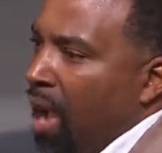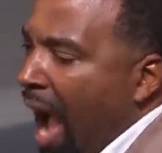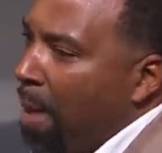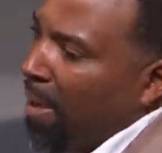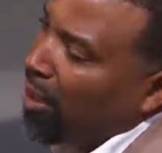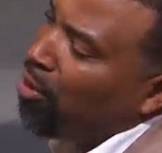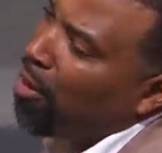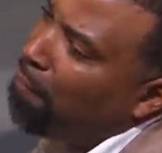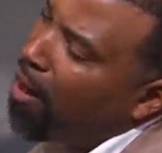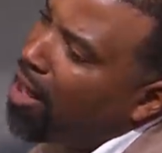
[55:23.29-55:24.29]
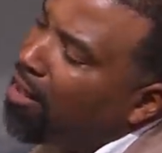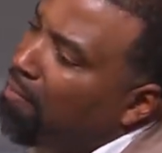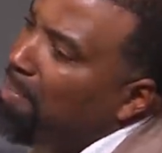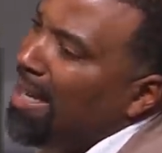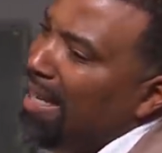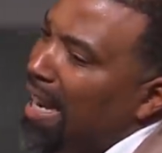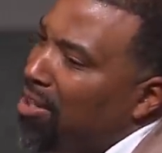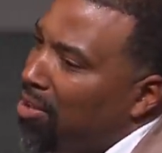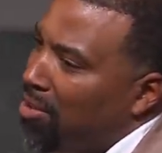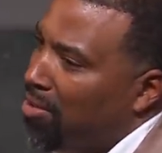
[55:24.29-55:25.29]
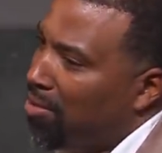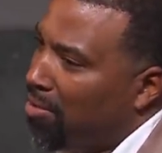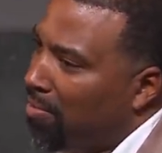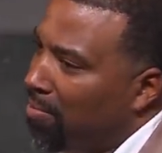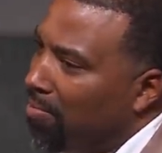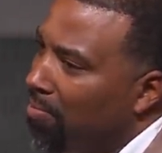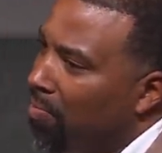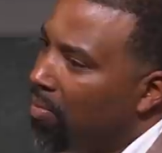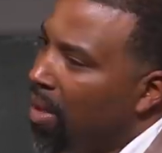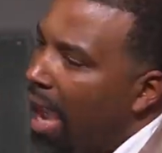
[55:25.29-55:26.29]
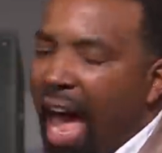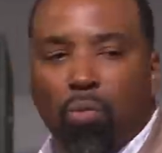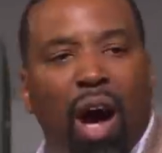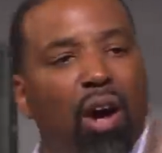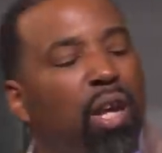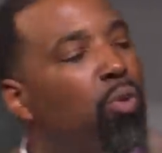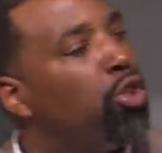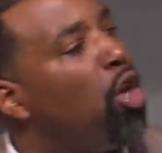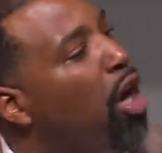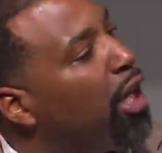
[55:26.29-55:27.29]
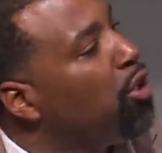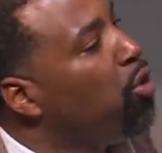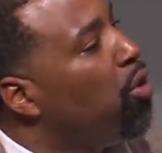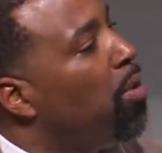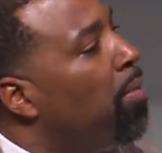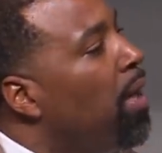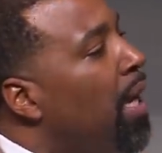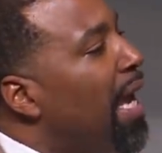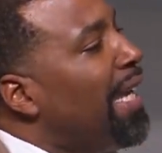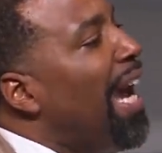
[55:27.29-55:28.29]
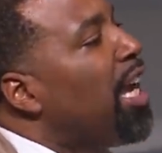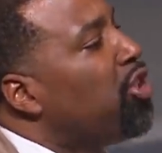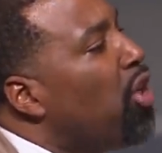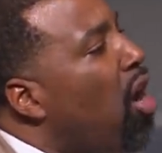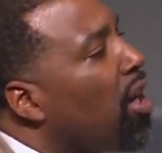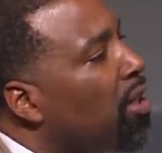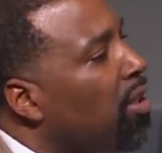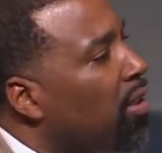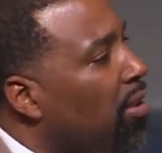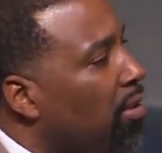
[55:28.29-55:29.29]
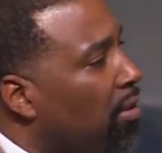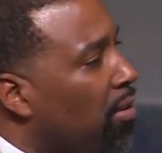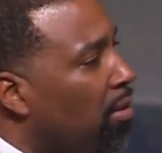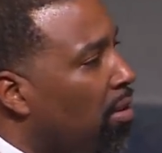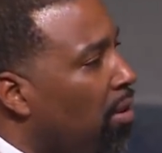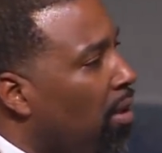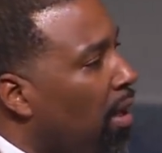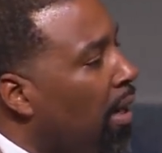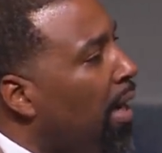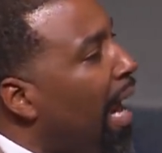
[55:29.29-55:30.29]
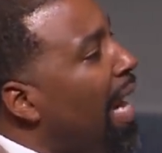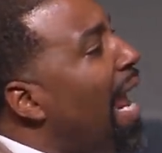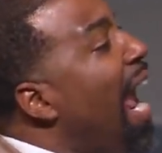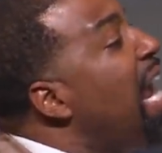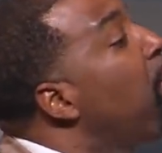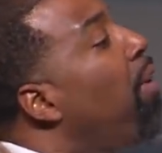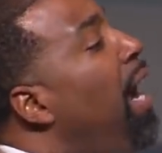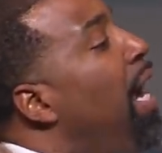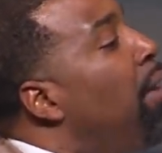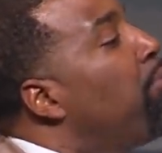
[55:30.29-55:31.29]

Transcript: I'll make you the father of many nations. And while he was talking to him, it got dark. And Abraham